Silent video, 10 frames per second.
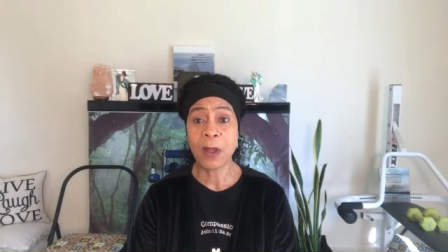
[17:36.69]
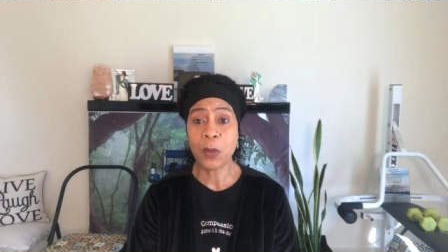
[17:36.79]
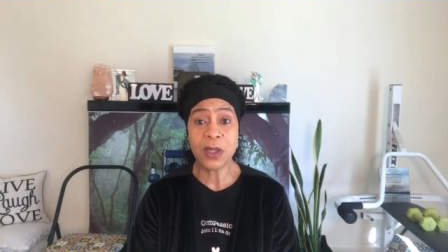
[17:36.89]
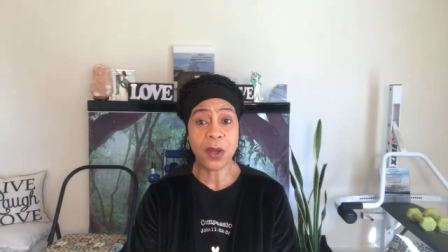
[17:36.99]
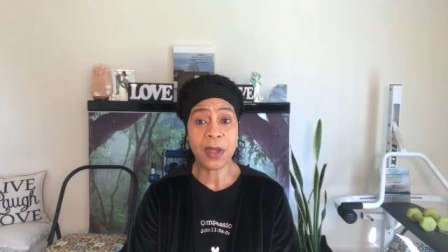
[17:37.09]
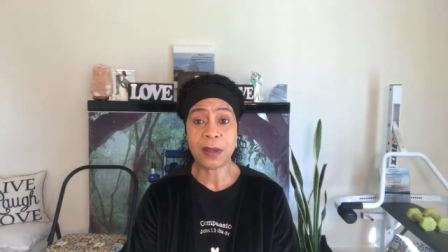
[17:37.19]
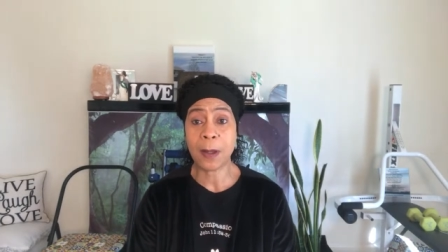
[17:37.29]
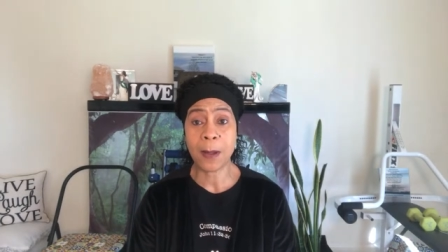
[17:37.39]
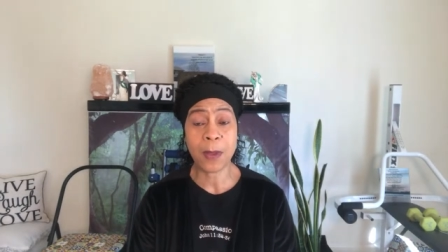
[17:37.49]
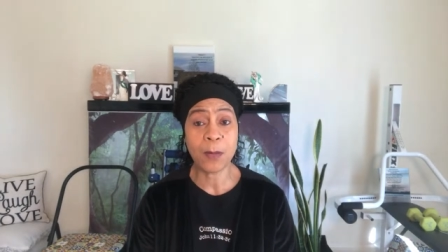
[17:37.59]
we know
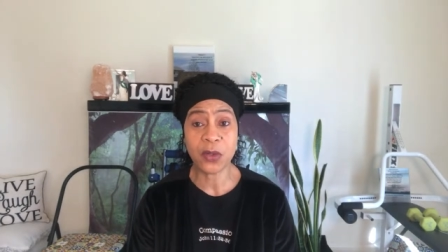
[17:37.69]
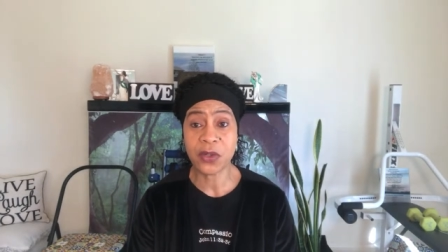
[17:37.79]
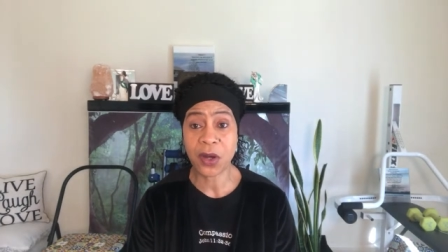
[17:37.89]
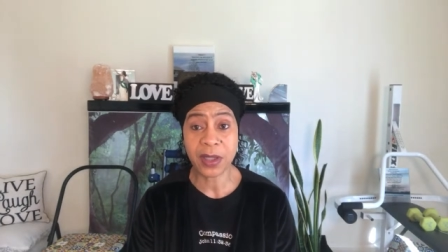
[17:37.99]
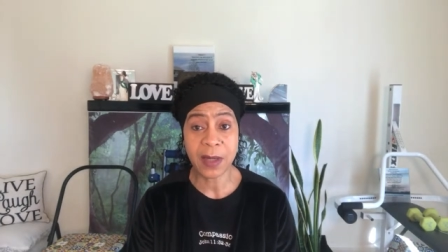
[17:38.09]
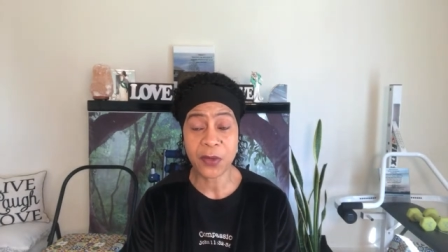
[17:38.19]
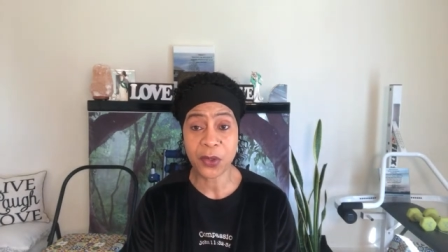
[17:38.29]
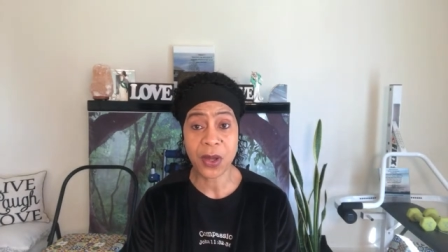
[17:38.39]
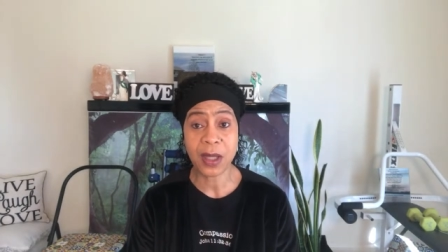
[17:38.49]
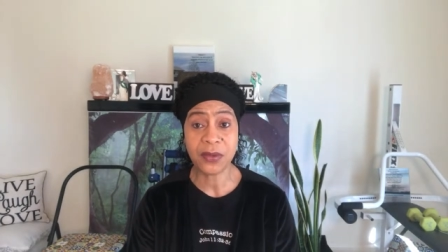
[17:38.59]
that the majority of their
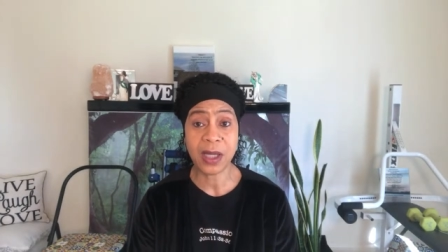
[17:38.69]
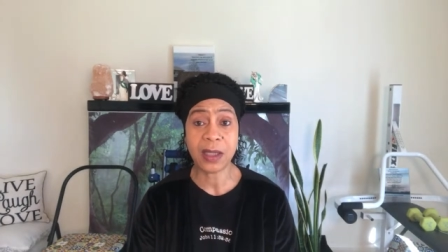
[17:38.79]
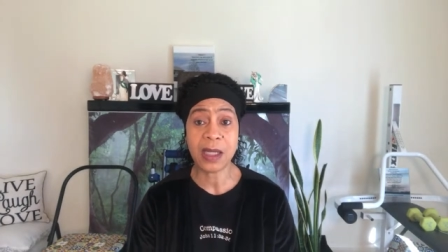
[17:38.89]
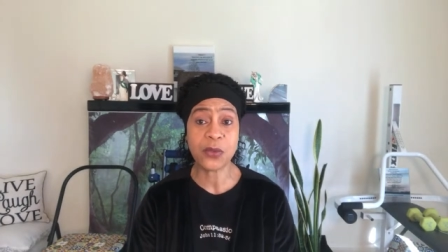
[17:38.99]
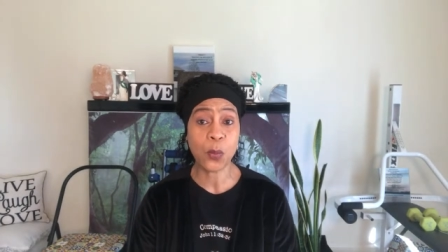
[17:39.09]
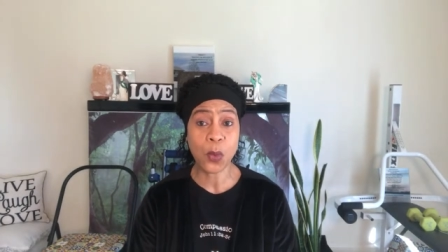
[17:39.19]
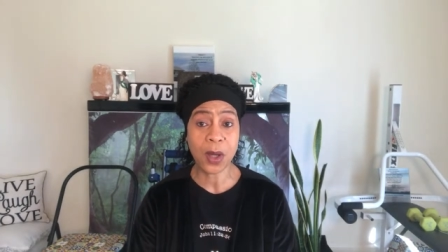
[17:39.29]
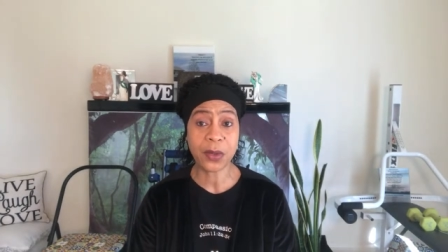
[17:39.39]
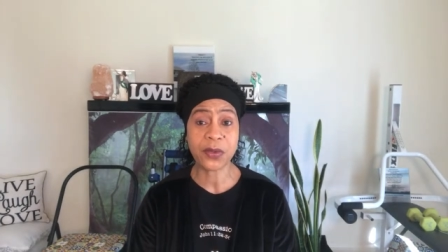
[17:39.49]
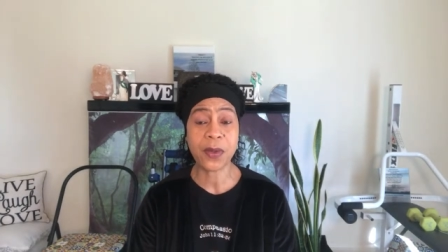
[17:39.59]
content is
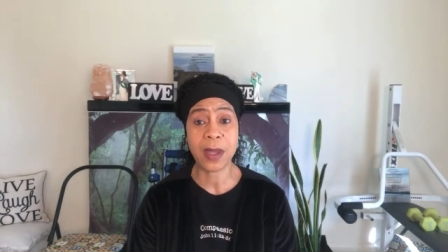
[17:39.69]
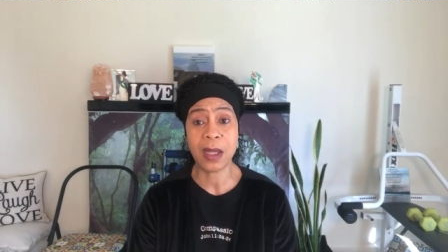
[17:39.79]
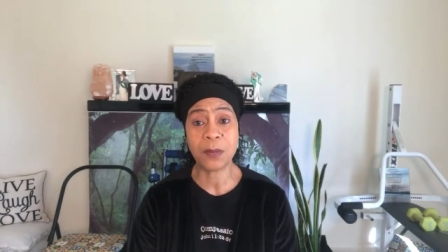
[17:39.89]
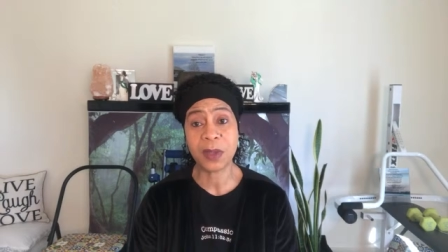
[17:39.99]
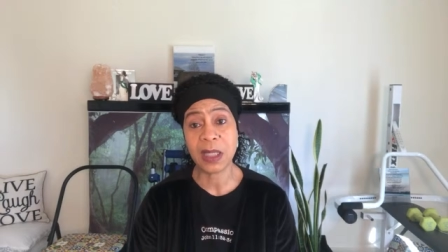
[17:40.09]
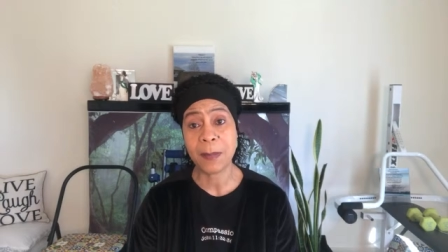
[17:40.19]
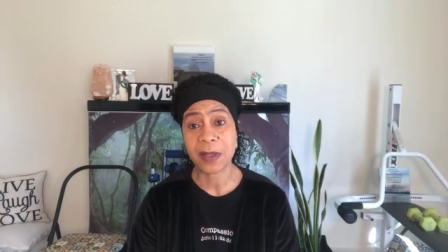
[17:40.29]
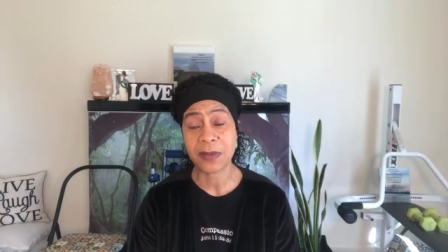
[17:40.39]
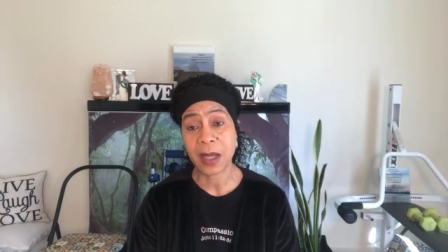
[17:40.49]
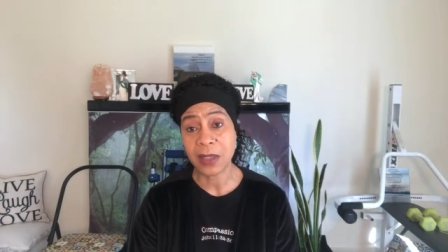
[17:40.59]
water, so they help to keep
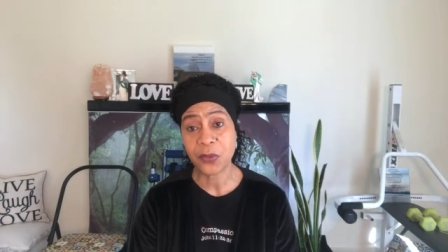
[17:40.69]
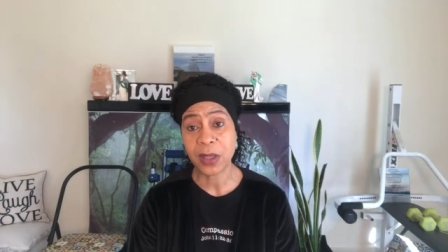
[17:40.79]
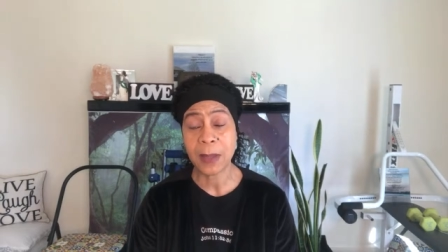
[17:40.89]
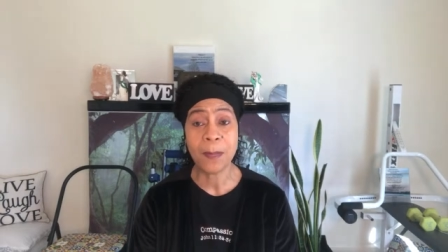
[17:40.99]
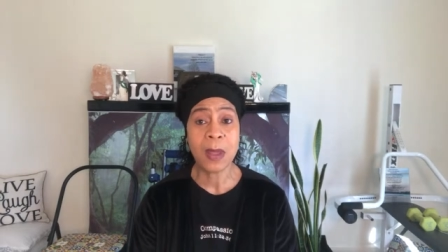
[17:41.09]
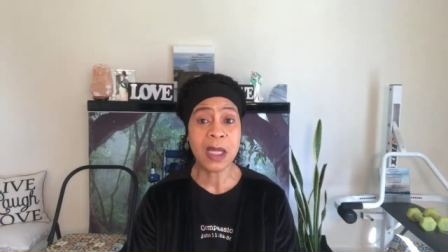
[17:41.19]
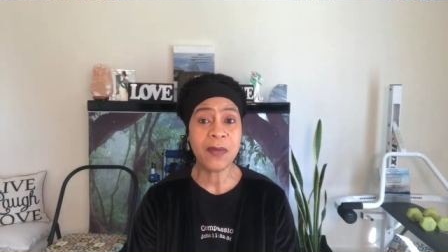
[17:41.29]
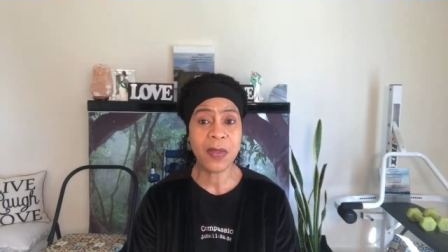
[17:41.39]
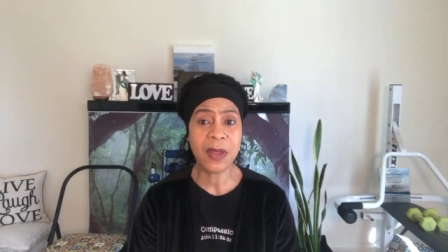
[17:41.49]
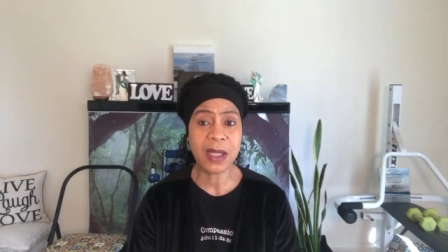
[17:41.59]
us hydrated.
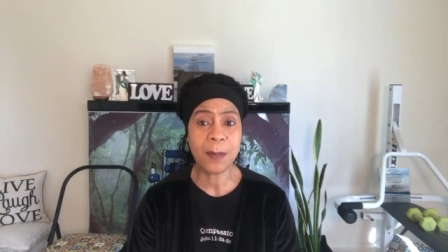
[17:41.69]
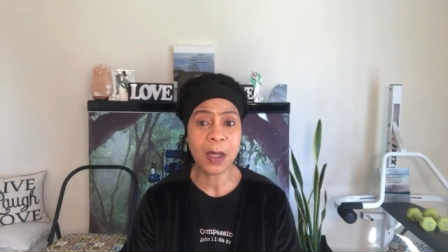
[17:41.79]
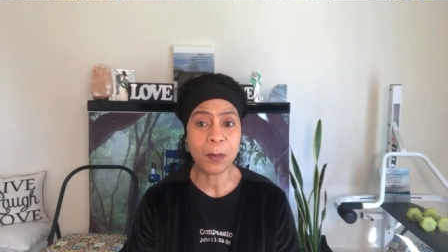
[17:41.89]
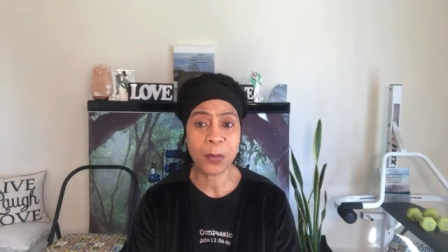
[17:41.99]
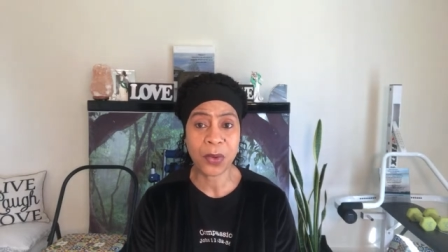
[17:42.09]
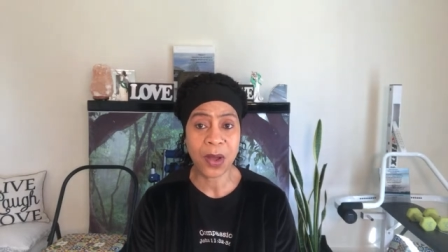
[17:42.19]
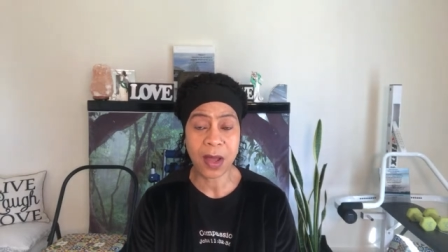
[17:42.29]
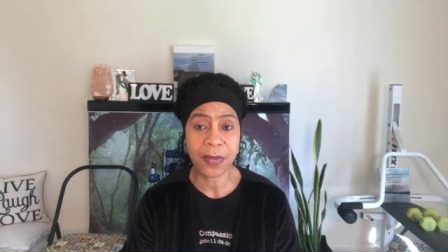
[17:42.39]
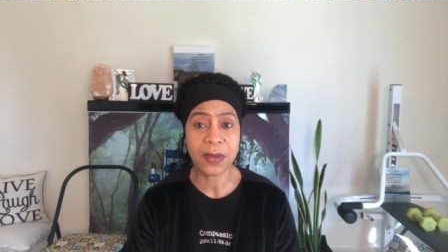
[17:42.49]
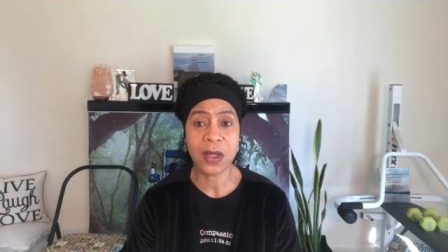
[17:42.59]
Even think about broth,